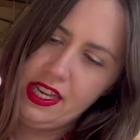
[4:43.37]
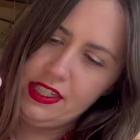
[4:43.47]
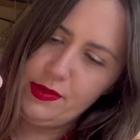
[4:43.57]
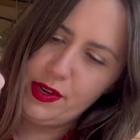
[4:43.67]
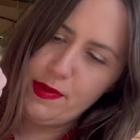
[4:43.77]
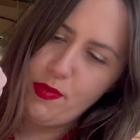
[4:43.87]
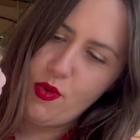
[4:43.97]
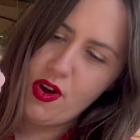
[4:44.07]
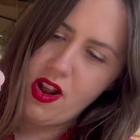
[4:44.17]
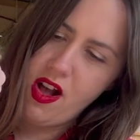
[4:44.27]
So we're going to
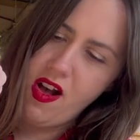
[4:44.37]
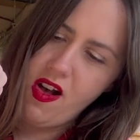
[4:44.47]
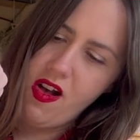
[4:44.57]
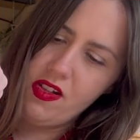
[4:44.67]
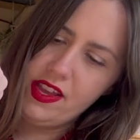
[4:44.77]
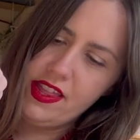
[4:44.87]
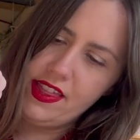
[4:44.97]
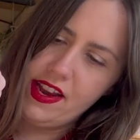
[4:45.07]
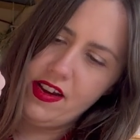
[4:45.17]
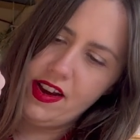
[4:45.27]
pour it all in
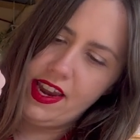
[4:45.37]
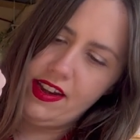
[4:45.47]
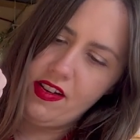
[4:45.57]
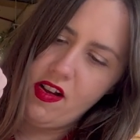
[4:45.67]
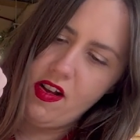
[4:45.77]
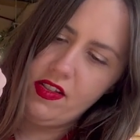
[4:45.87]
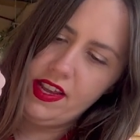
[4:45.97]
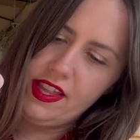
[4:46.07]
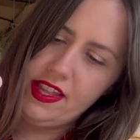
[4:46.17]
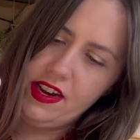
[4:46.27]
there, get it all
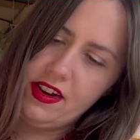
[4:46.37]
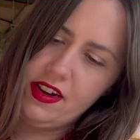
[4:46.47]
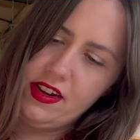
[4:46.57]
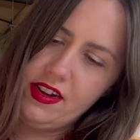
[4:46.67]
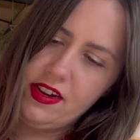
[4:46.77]
in there.